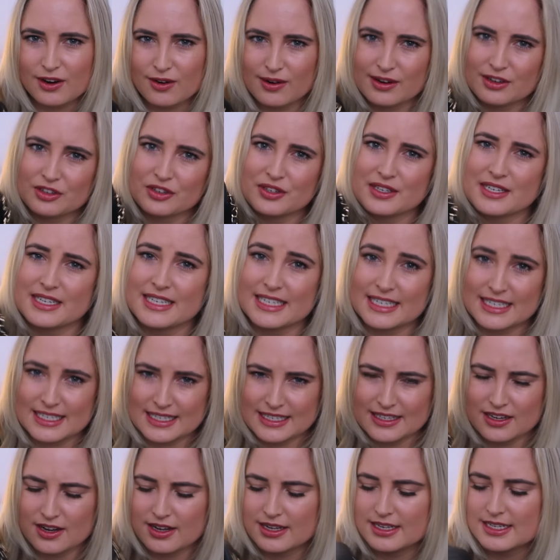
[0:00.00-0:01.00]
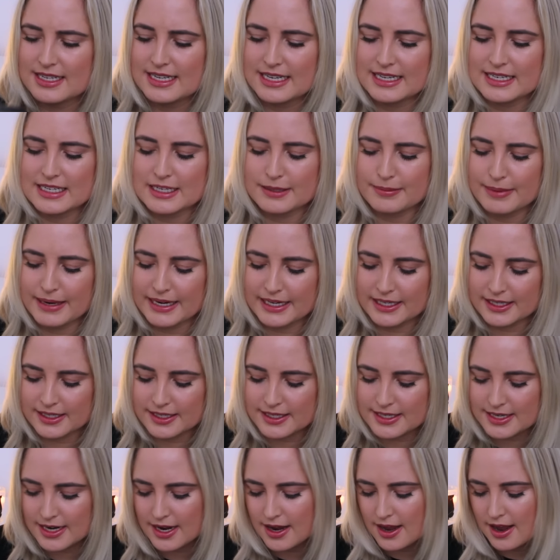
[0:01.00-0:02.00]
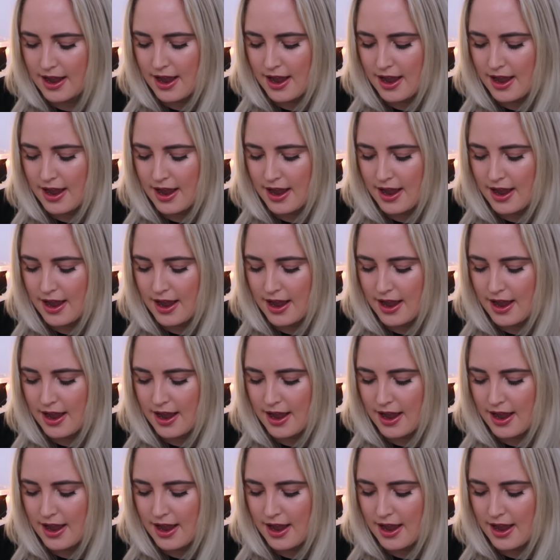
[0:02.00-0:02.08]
169 centimeters.